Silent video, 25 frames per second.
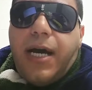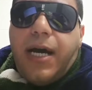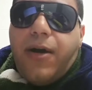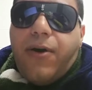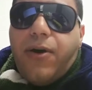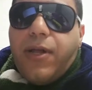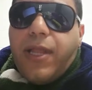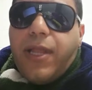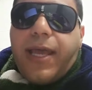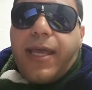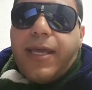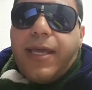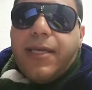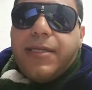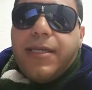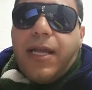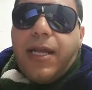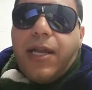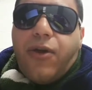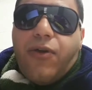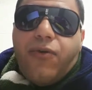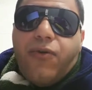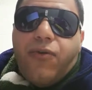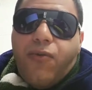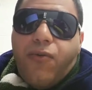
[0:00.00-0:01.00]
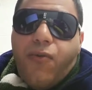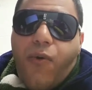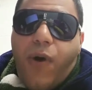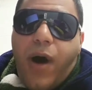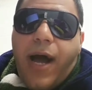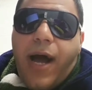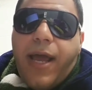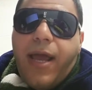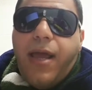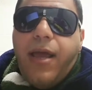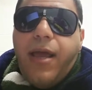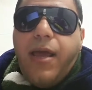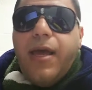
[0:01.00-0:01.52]
All I can tell you.
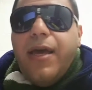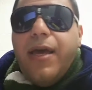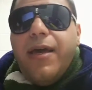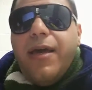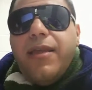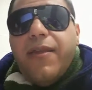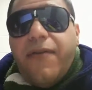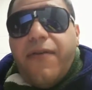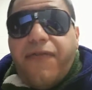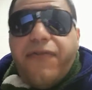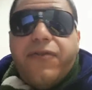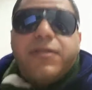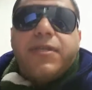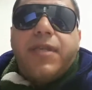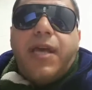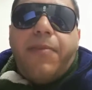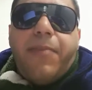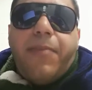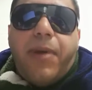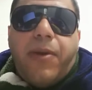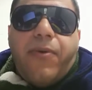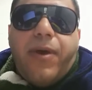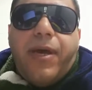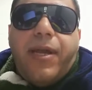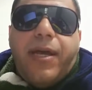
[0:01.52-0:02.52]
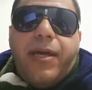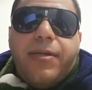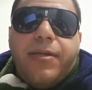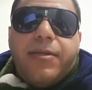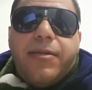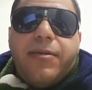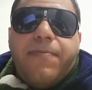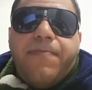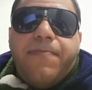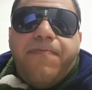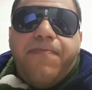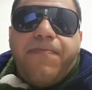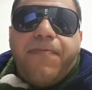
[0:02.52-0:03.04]
Why? The first time I read
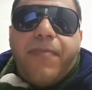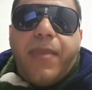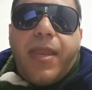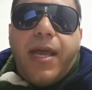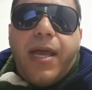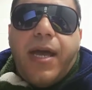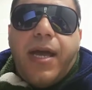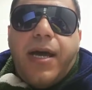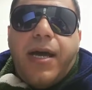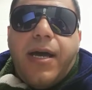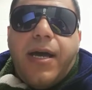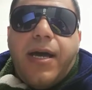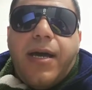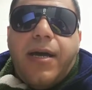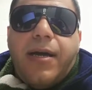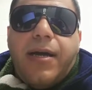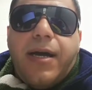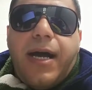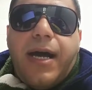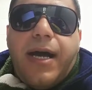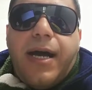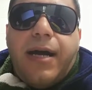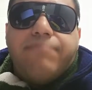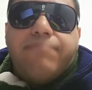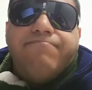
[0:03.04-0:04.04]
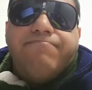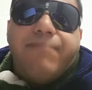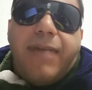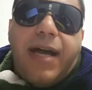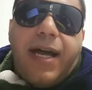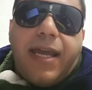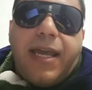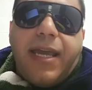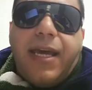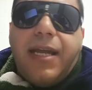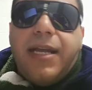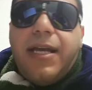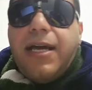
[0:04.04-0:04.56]
it,
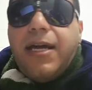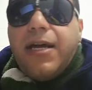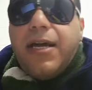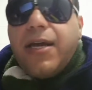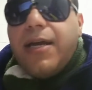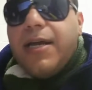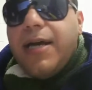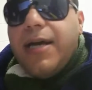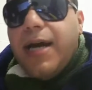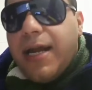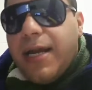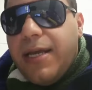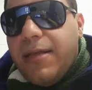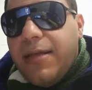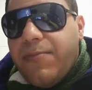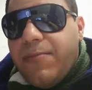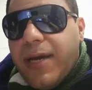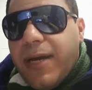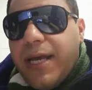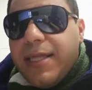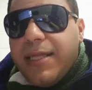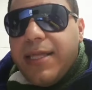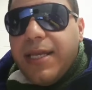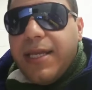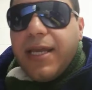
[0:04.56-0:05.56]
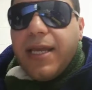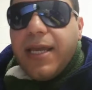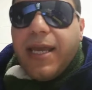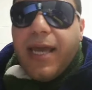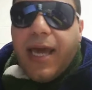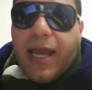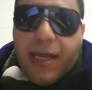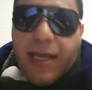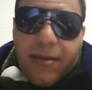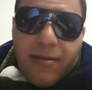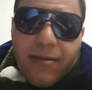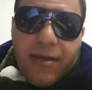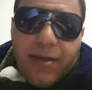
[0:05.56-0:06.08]
I kind of got it, but I didn't
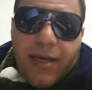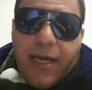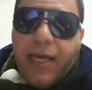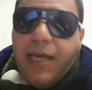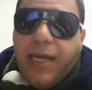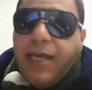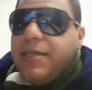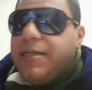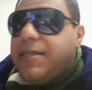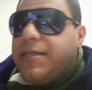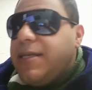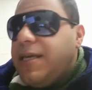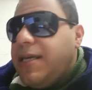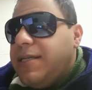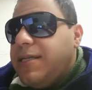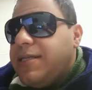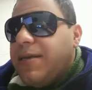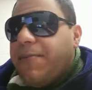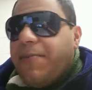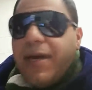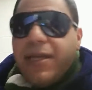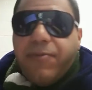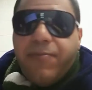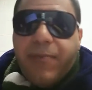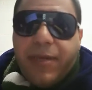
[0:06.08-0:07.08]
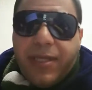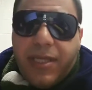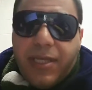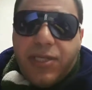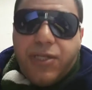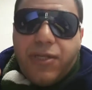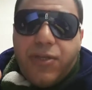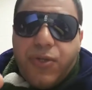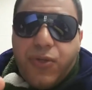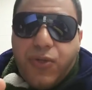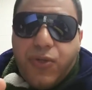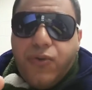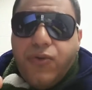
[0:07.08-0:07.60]
get it. He's a
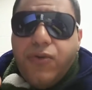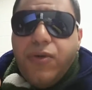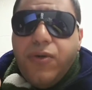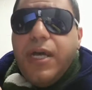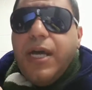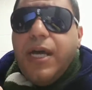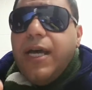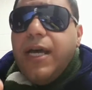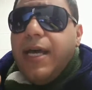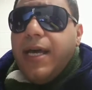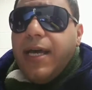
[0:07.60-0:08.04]
mathematician too.